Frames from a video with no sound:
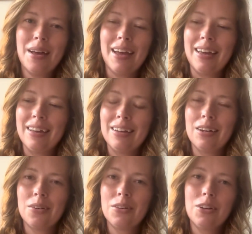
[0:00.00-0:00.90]

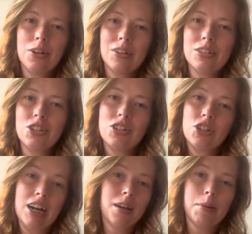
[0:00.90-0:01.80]
And let's just
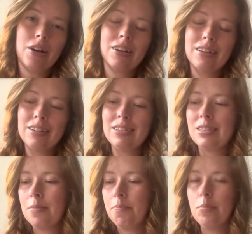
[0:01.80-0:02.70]
chat about it.
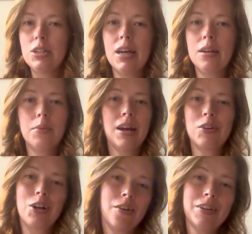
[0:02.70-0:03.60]
Let's pretend we have
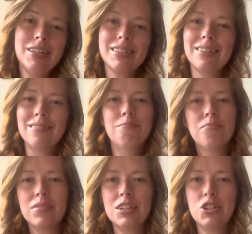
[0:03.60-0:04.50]
our coffees
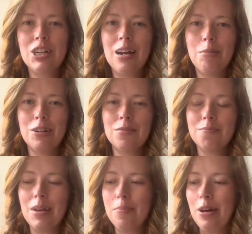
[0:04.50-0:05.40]
and let's chat
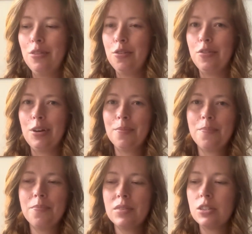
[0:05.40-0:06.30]
about
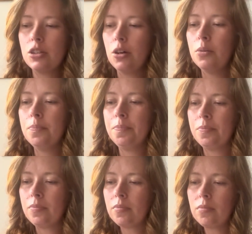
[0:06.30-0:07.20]
loofah. So
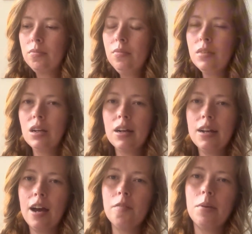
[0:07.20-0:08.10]
I gotta
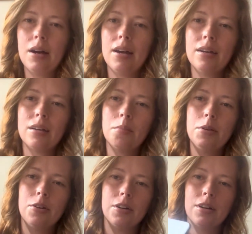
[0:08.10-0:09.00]
have my
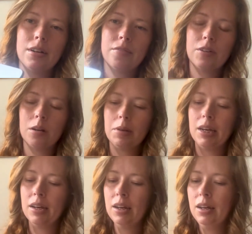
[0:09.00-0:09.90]
computer in front of
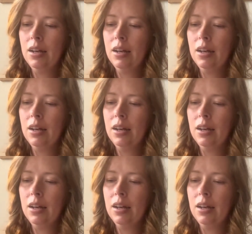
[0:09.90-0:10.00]
me.